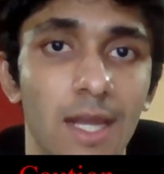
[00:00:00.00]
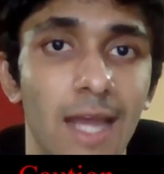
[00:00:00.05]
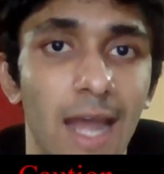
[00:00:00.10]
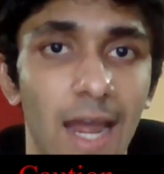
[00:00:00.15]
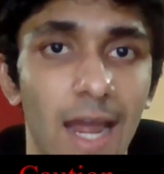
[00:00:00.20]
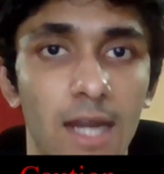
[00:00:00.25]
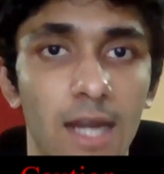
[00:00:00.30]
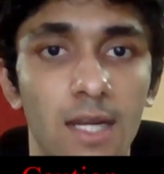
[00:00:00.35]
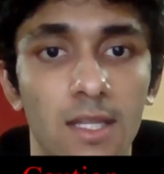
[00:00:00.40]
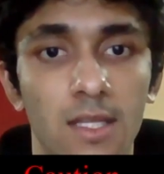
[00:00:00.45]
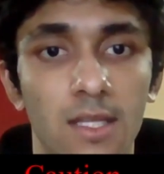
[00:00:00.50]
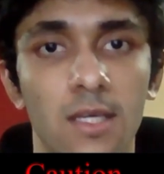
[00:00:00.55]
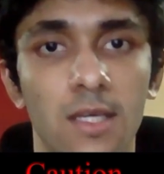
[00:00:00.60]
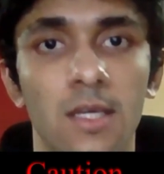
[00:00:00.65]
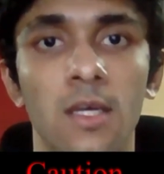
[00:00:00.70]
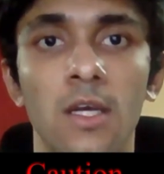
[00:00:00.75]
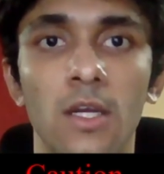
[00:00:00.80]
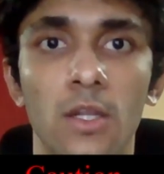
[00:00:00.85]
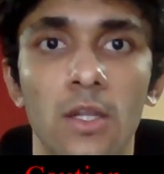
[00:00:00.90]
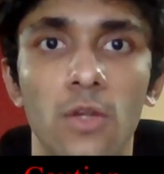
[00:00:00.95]
and the
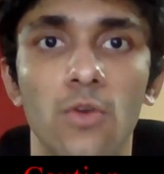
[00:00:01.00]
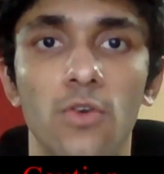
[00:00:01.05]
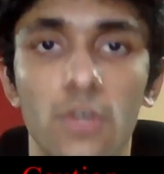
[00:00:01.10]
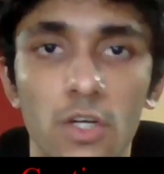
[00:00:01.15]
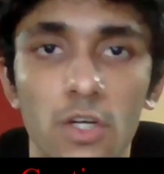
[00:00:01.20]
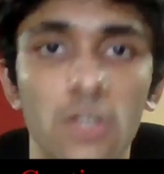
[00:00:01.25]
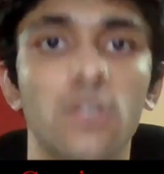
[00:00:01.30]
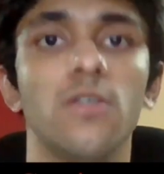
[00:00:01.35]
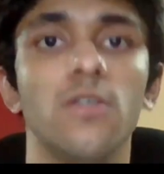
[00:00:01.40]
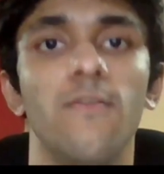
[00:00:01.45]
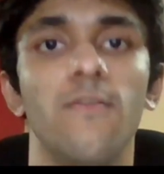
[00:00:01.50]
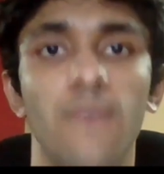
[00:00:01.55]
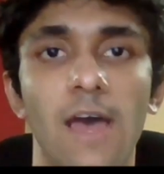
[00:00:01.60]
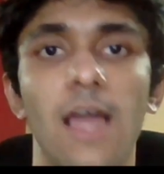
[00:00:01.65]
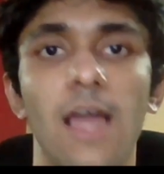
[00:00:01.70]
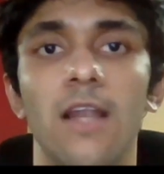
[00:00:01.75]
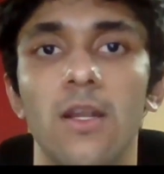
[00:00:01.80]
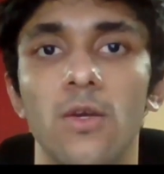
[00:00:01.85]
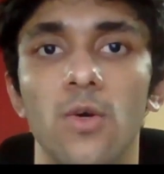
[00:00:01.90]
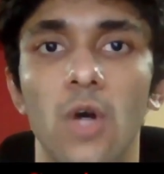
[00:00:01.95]
nutritional
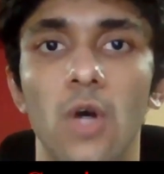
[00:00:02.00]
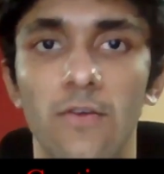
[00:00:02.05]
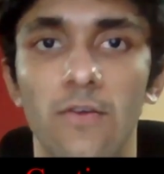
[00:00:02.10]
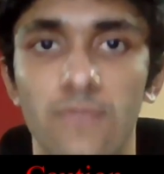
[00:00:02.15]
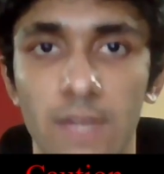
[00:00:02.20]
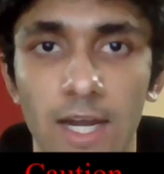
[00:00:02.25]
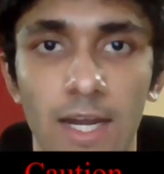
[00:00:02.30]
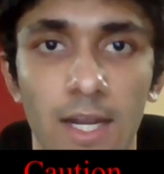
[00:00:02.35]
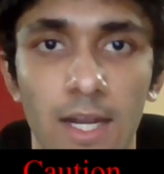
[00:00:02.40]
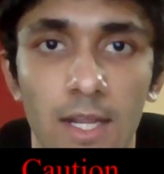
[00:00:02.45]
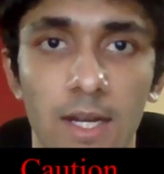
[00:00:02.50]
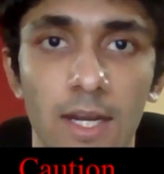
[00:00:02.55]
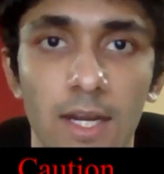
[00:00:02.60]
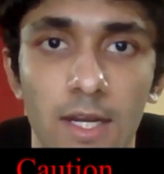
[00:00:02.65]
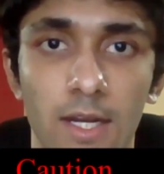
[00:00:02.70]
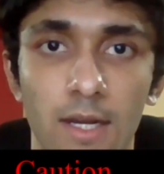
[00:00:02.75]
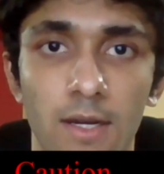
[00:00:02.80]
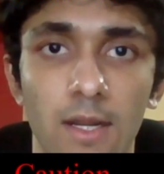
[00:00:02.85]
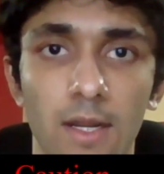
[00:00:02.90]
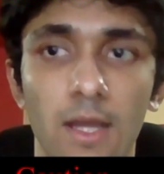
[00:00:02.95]
value of that
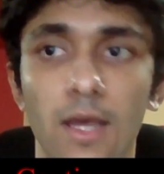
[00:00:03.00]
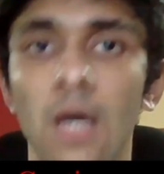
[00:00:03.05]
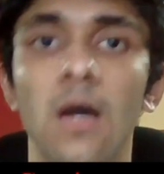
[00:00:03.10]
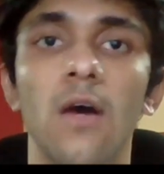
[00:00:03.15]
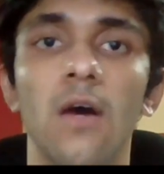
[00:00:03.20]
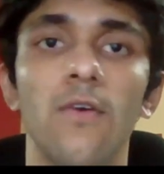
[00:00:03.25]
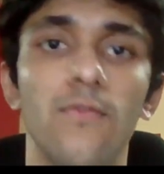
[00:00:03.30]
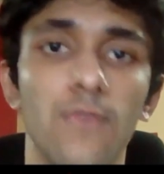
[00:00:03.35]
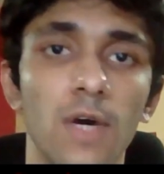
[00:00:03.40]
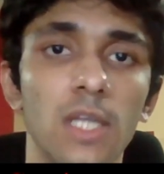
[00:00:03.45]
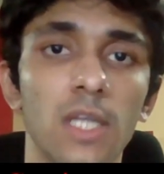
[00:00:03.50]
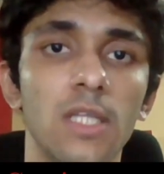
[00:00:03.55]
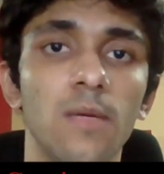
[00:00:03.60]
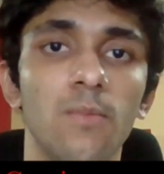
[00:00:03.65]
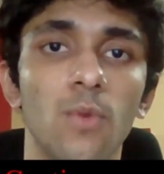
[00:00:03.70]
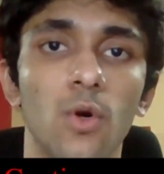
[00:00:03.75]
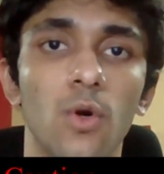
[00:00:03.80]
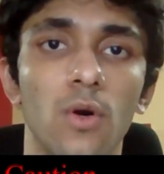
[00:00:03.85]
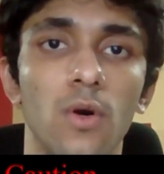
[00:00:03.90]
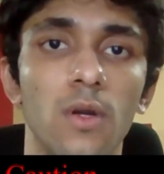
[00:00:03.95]
ingredient.
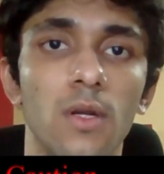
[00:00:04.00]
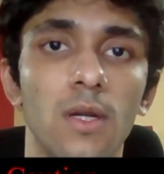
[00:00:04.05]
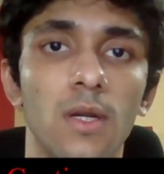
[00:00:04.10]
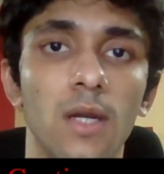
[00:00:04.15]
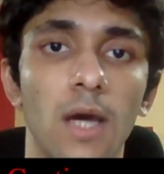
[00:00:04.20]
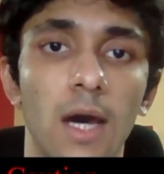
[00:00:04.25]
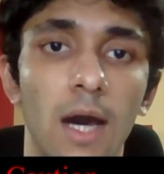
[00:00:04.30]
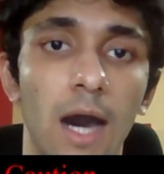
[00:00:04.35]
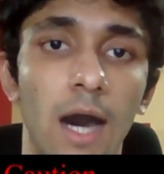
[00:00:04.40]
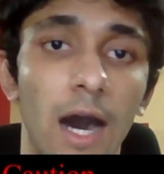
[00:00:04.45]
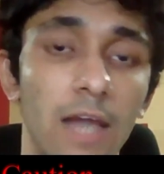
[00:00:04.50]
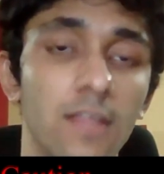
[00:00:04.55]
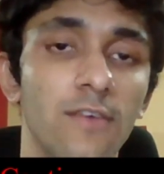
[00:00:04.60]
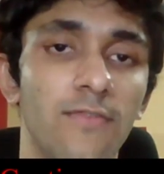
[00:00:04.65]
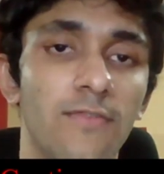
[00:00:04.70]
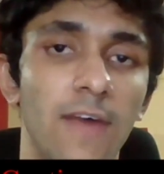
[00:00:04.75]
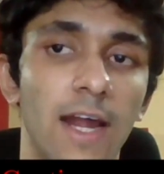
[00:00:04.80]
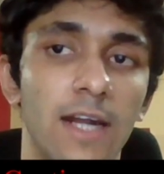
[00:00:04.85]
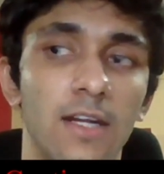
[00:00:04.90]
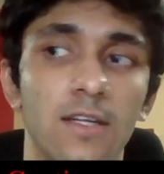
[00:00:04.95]
Furthermore, other
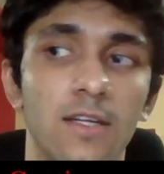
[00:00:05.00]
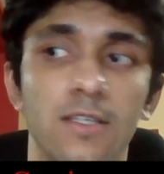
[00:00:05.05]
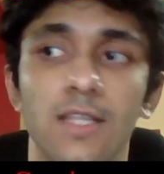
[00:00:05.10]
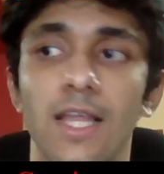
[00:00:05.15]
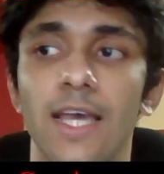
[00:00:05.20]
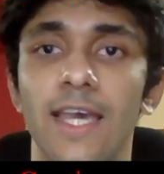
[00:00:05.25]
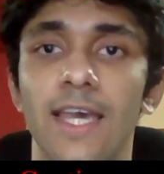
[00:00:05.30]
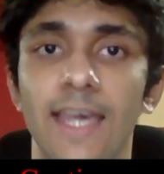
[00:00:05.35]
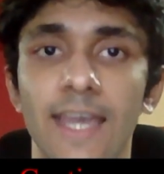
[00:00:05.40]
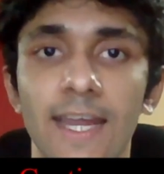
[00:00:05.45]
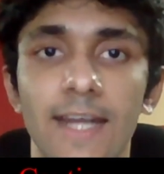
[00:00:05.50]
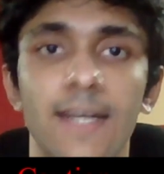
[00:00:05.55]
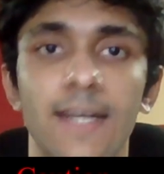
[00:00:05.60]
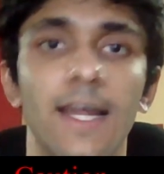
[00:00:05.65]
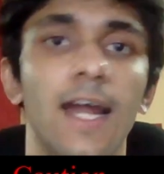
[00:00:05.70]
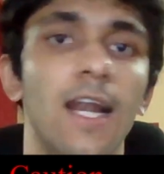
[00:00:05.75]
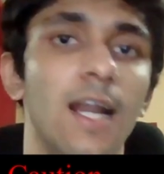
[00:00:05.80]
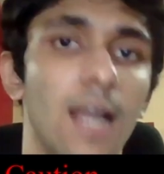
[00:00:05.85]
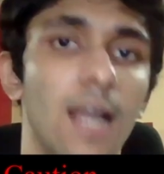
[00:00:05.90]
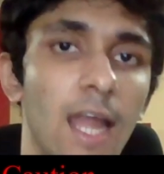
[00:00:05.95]
factors like heat
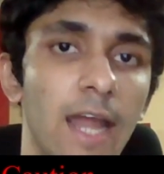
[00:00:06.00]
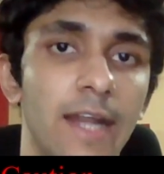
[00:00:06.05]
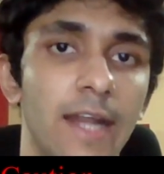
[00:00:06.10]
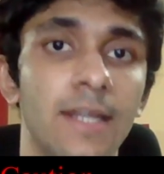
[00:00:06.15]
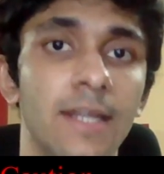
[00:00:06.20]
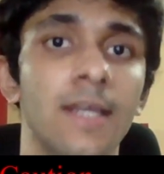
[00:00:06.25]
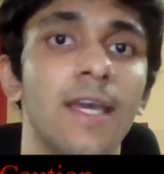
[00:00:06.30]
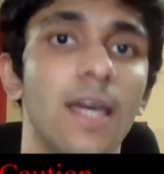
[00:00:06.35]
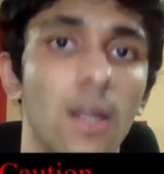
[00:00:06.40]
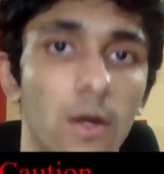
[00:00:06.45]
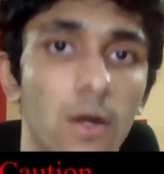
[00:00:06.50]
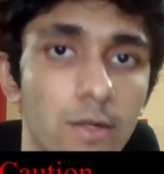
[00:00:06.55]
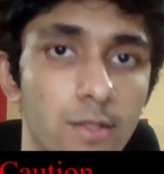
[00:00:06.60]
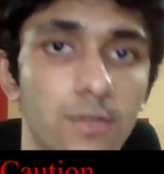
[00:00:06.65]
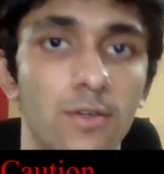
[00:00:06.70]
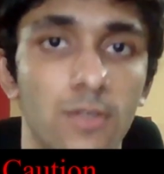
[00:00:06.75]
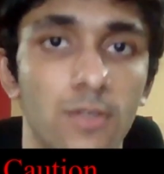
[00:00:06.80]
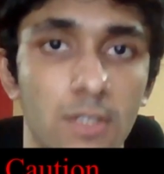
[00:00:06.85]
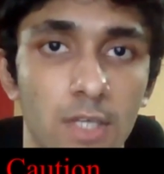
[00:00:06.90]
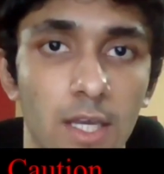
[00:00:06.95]
and light can also
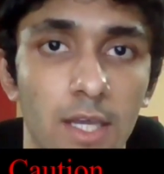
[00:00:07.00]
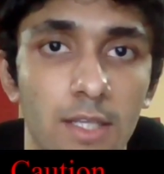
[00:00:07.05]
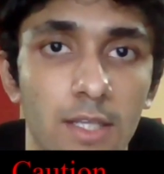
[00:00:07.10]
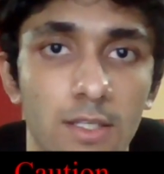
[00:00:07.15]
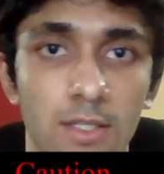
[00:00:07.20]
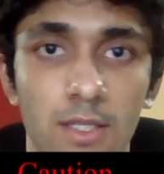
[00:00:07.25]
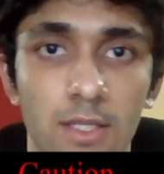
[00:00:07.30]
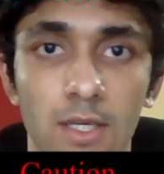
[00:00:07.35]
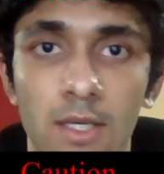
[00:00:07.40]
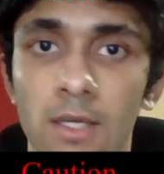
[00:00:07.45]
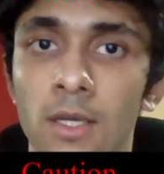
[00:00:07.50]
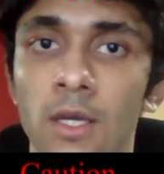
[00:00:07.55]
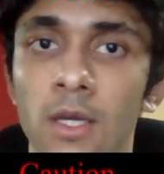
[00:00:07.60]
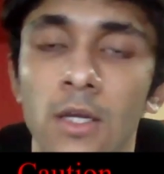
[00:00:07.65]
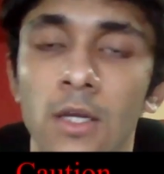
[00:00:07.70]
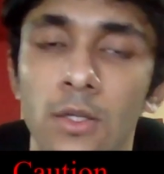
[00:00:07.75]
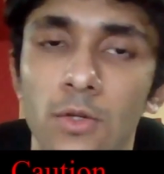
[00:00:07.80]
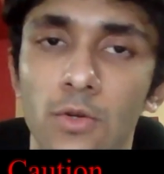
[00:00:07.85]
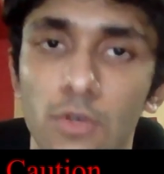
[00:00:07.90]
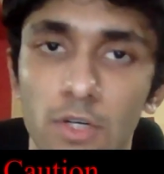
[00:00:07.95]
change the
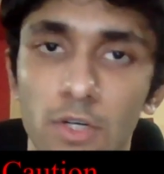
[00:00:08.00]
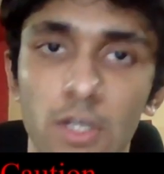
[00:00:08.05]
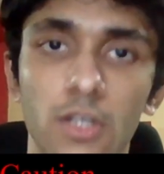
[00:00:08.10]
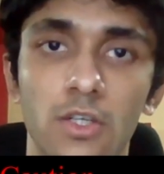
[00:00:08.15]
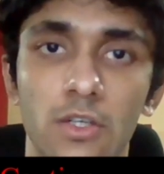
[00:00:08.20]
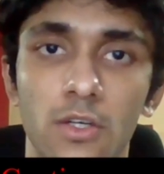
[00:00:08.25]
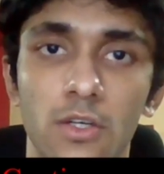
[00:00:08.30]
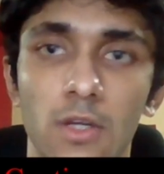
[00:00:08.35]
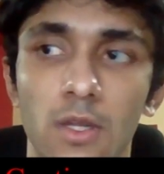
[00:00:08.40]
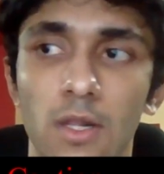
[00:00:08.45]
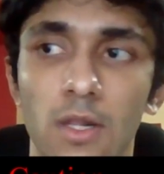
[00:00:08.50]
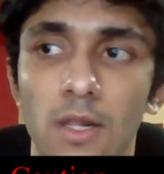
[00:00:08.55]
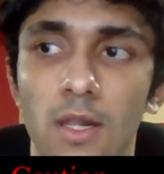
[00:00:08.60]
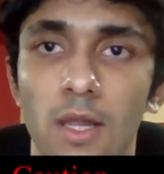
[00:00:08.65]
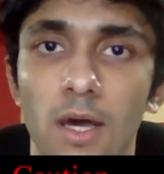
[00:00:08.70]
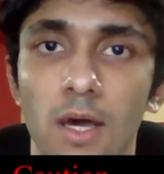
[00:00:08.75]
nutritional